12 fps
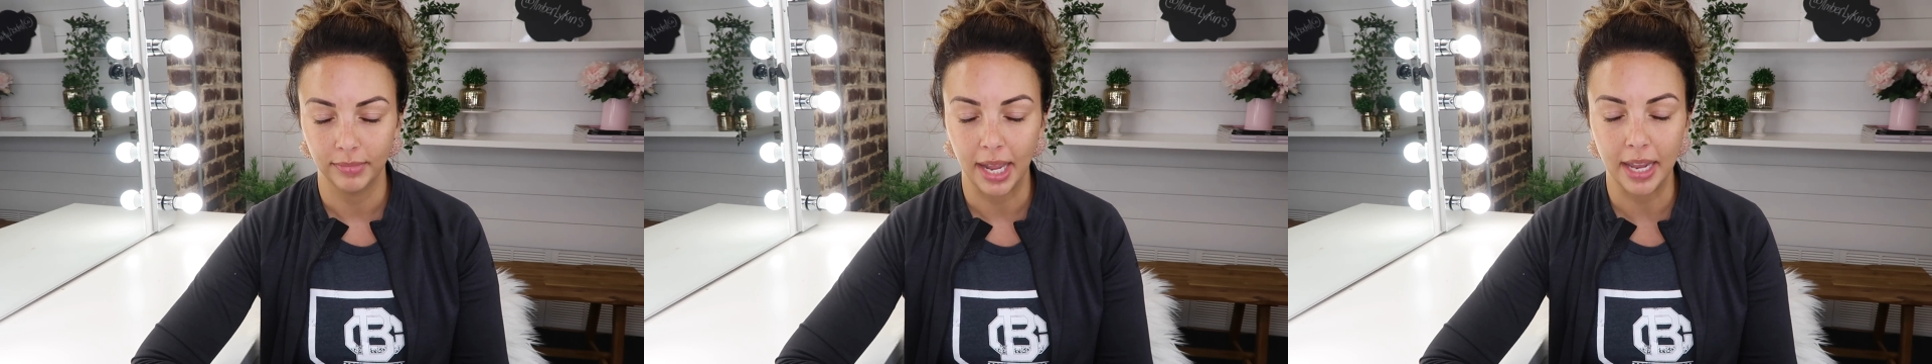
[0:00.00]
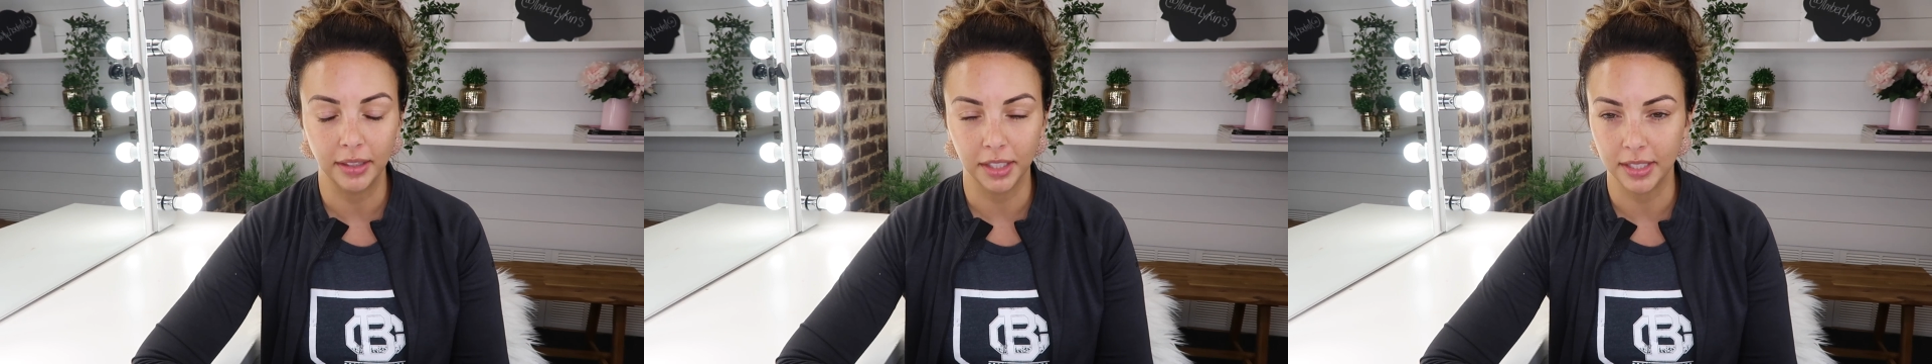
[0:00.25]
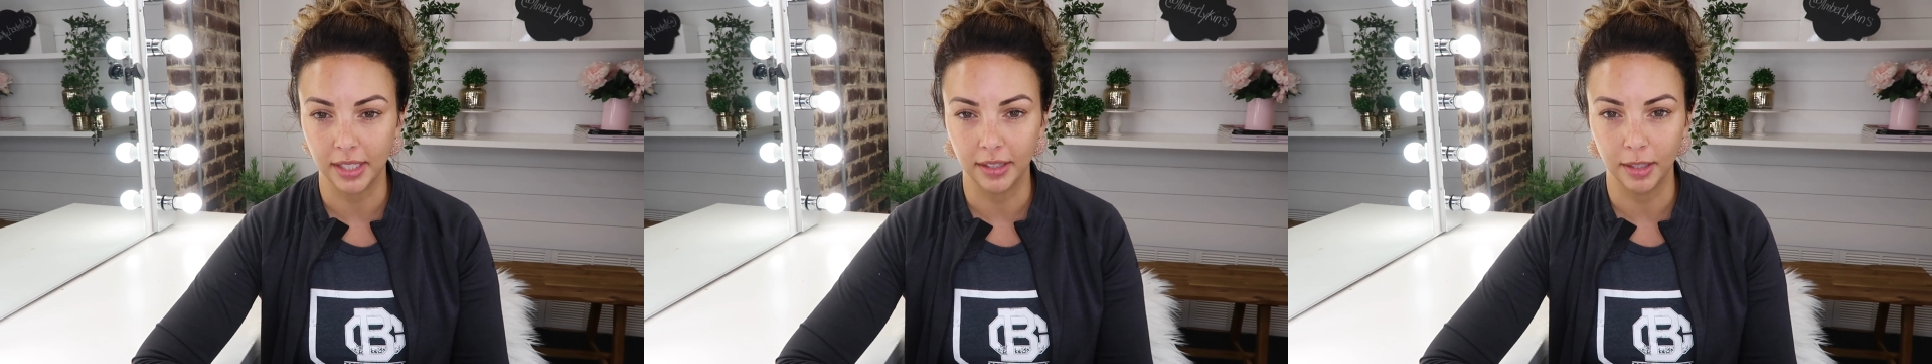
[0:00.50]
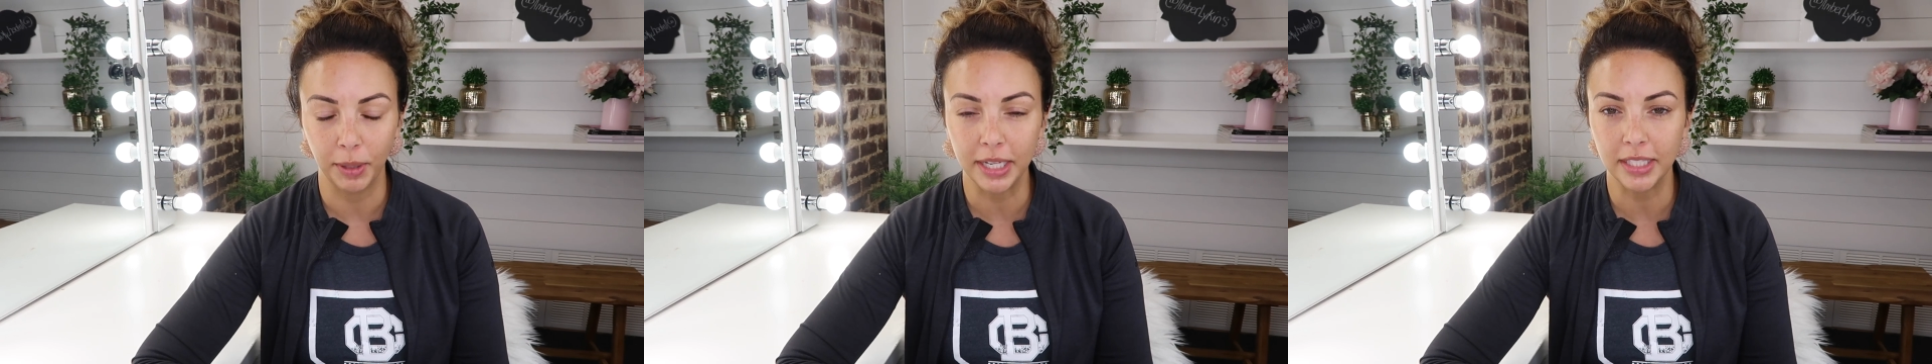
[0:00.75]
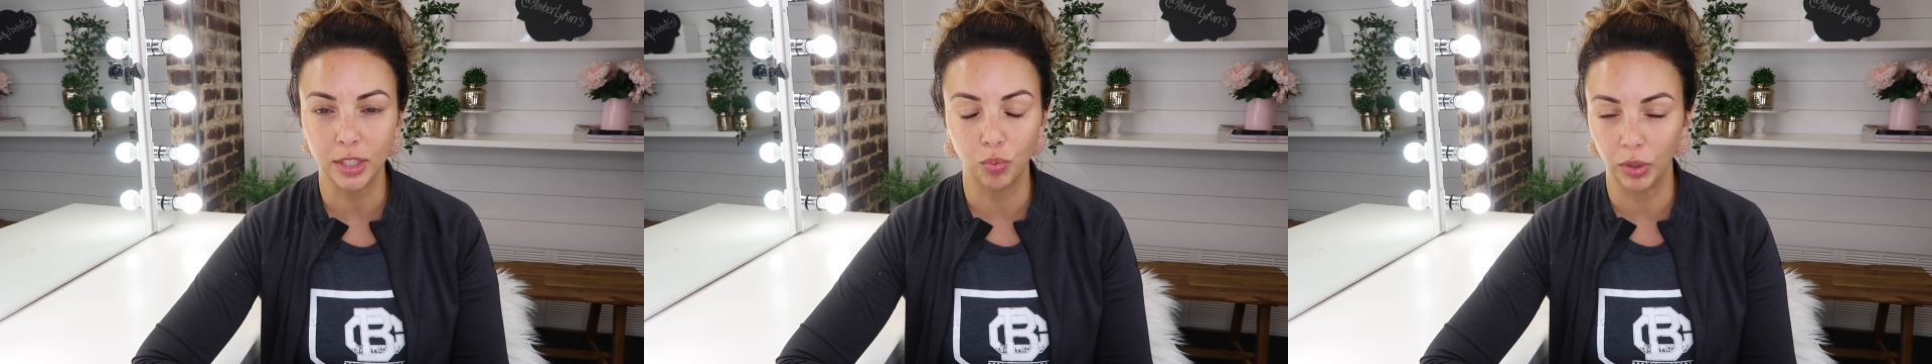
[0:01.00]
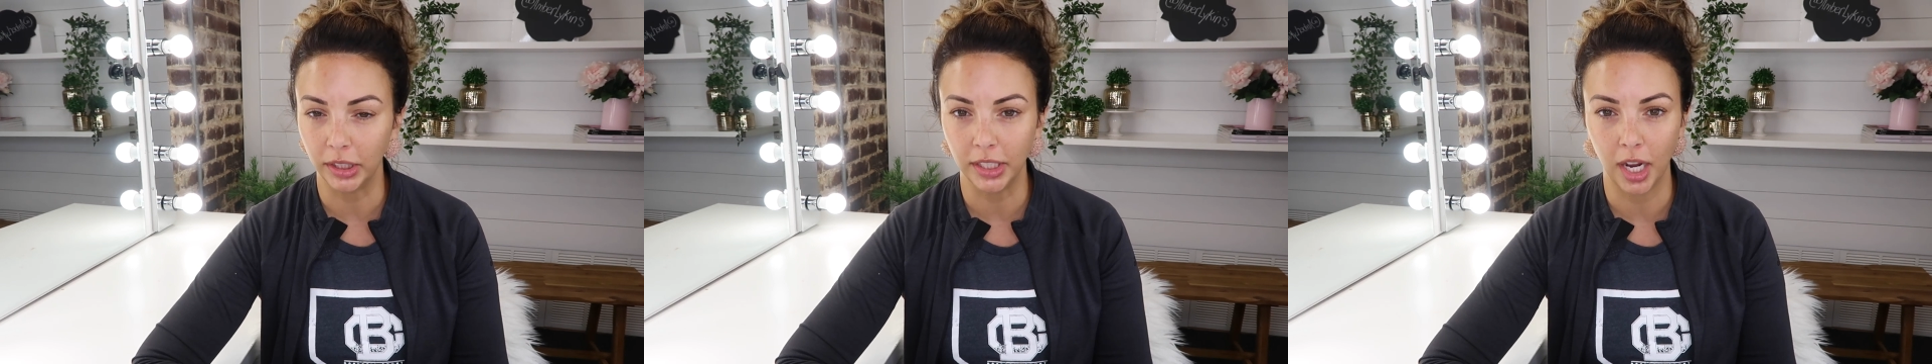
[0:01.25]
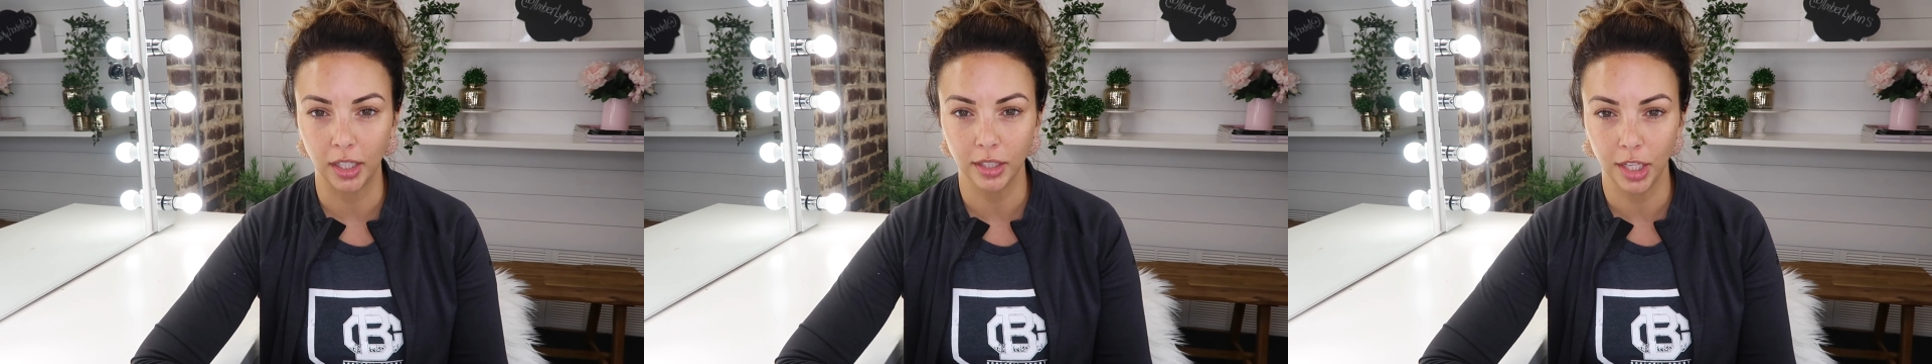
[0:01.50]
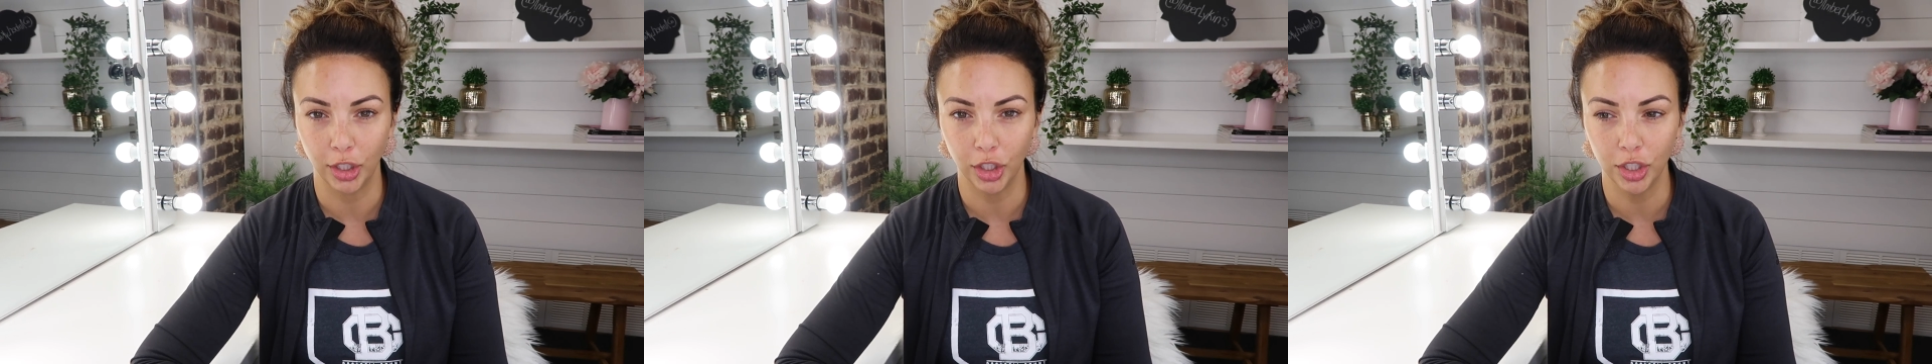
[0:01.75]
And listen, the place is really not
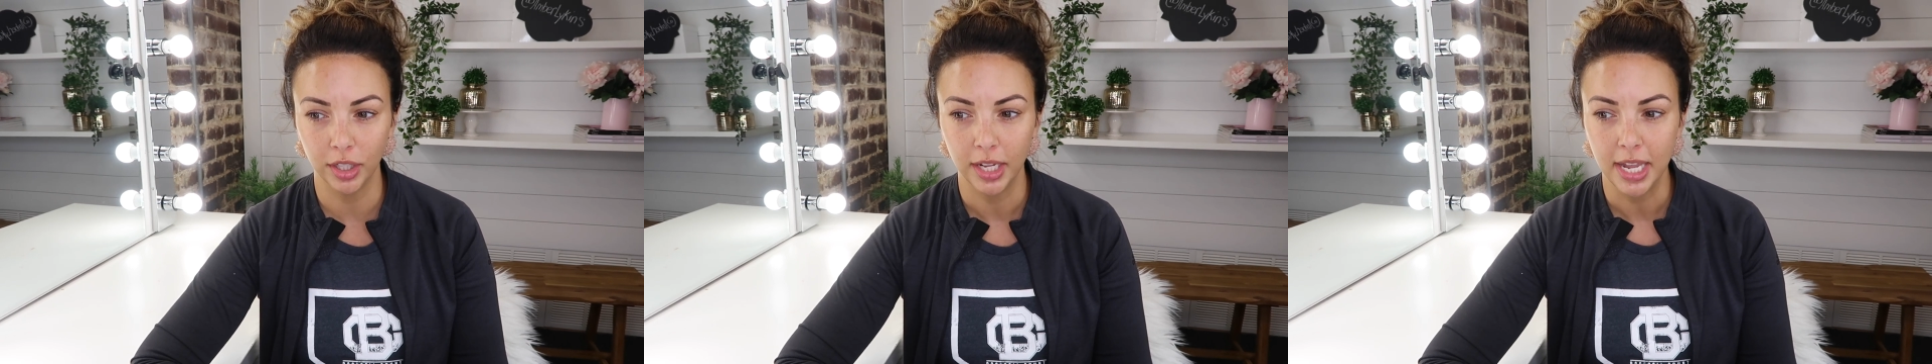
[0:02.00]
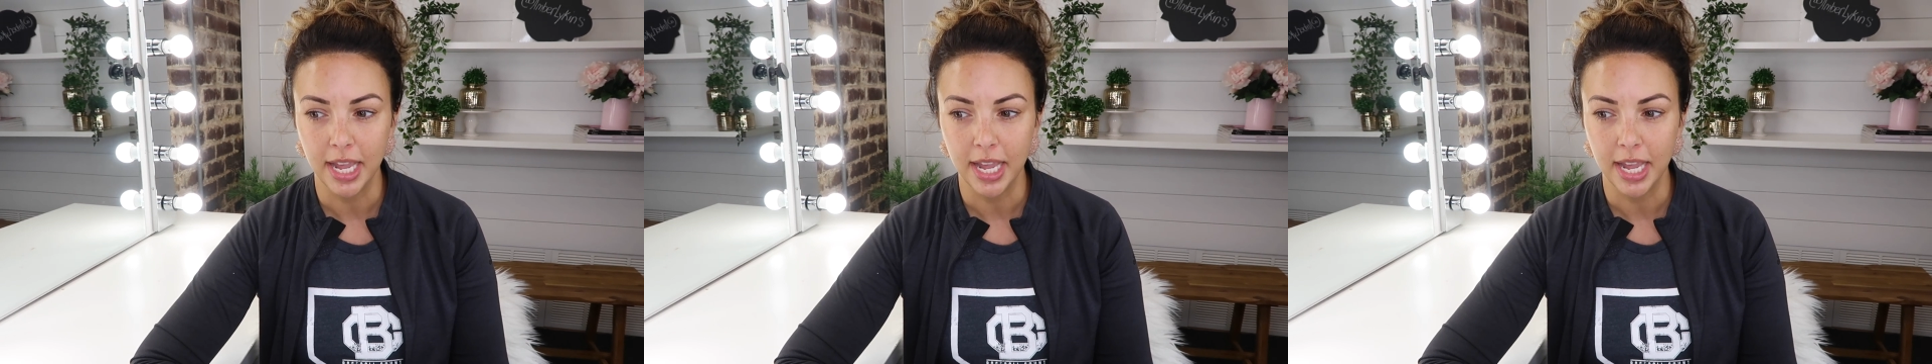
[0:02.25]
cluttered.